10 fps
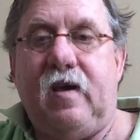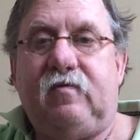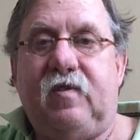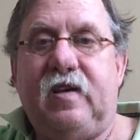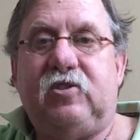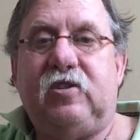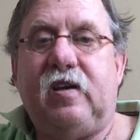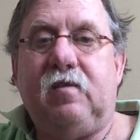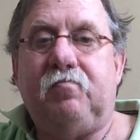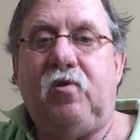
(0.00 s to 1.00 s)
After that
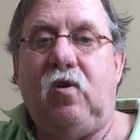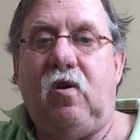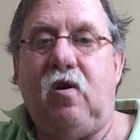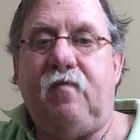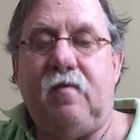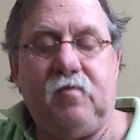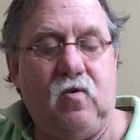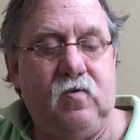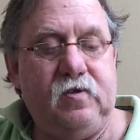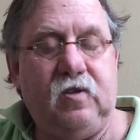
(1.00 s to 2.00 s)
2nd pull off, I'm
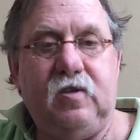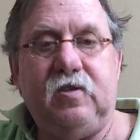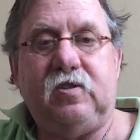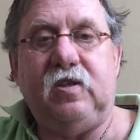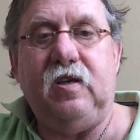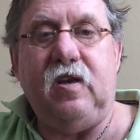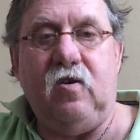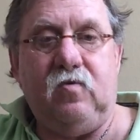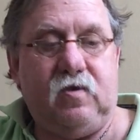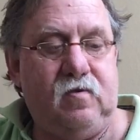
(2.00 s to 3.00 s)
going to the C
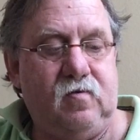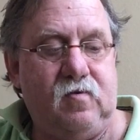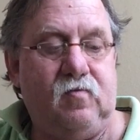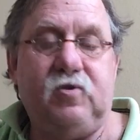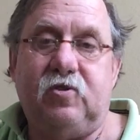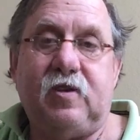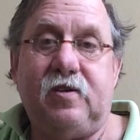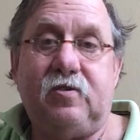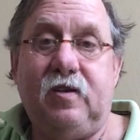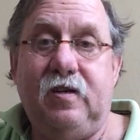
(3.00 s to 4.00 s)
note, which is
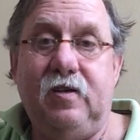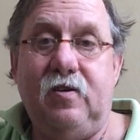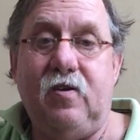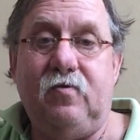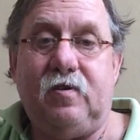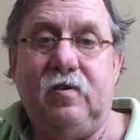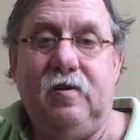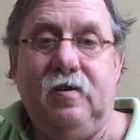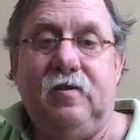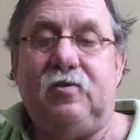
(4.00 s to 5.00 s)
actually a D note.
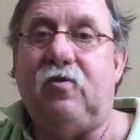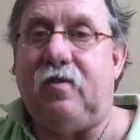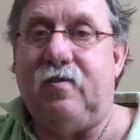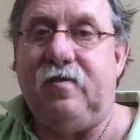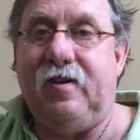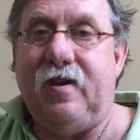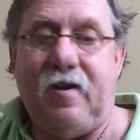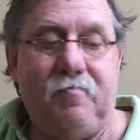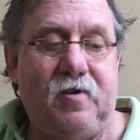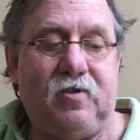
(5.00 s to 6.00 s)
So
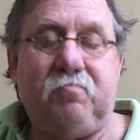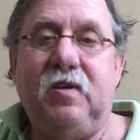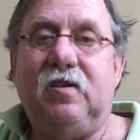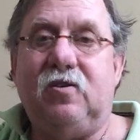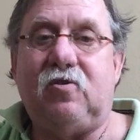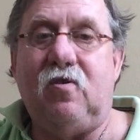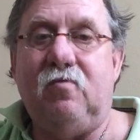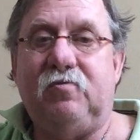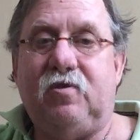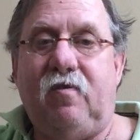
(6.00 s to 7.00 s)
again, I'm going to speak in
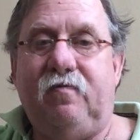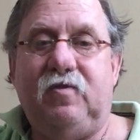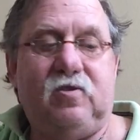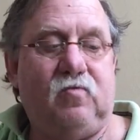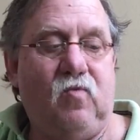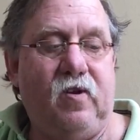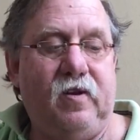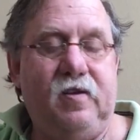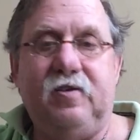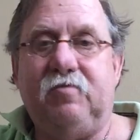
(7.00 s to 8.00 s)
terms of just what
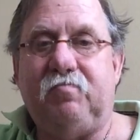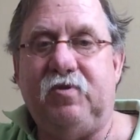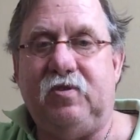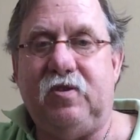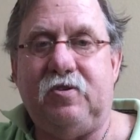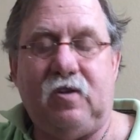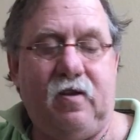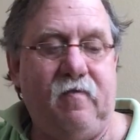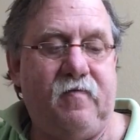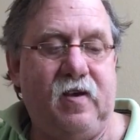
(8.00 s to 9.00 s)
it is
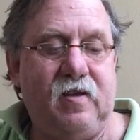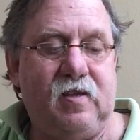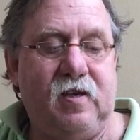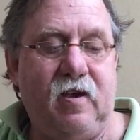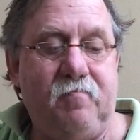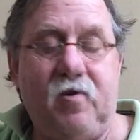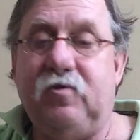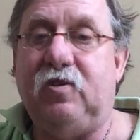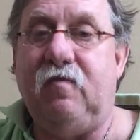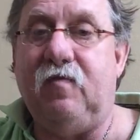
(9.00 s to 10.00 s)
positionally. Forget the
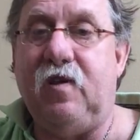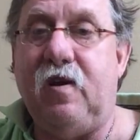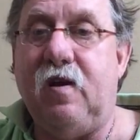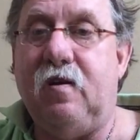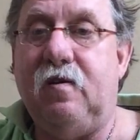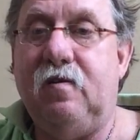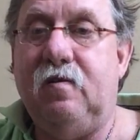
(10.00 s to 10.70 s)
capos even there.